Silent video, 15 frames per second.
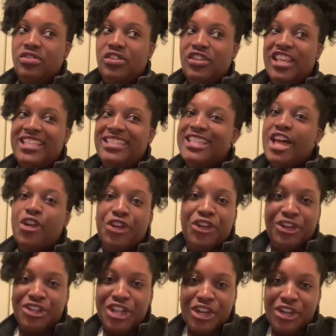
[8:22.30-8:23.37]
it's not on your
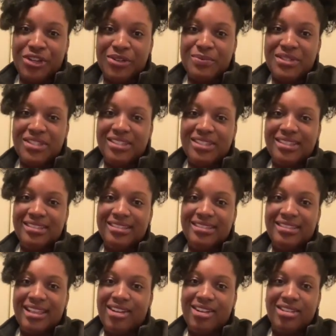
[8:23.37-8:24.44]
terms.
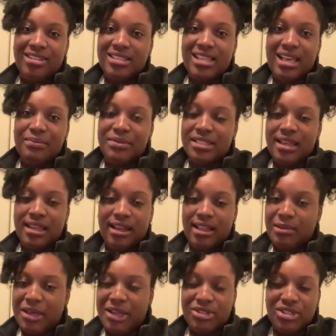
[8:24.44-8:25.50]
Not all the time. It's not all
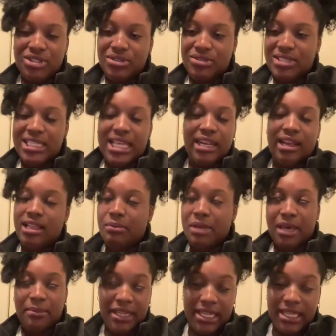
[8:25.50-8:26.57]
about you. It's not all
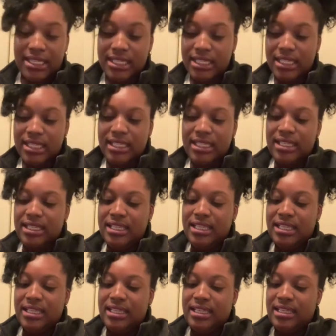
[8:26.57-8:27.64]
about me.
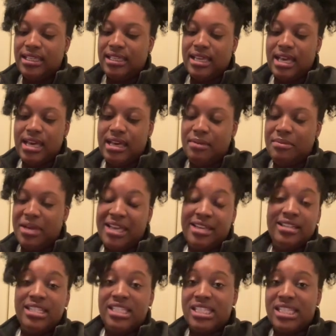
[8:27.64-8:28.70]
I
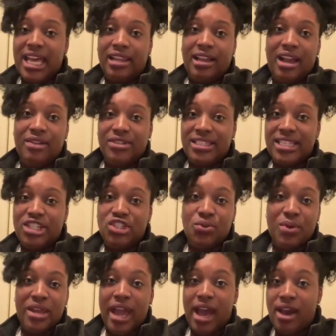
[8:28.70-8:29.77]
couldn't just have a conversation
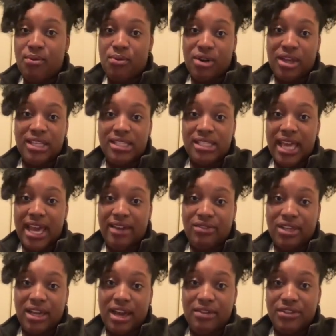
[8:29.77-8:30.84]
when I wanted to have the
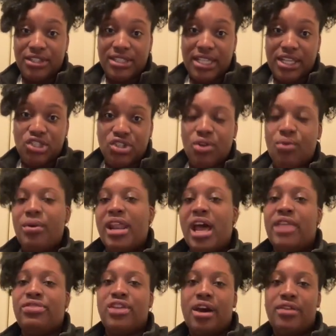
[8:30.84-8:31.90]
conversation or when I
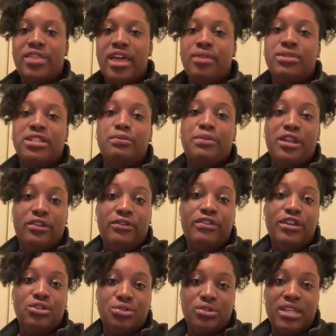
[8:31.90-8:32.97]
thought that it was
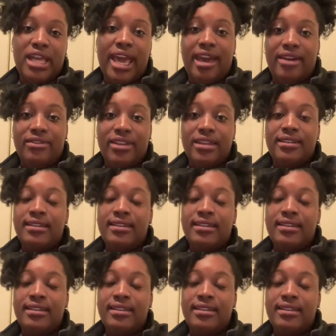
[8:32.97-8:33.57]
beneficial to have it.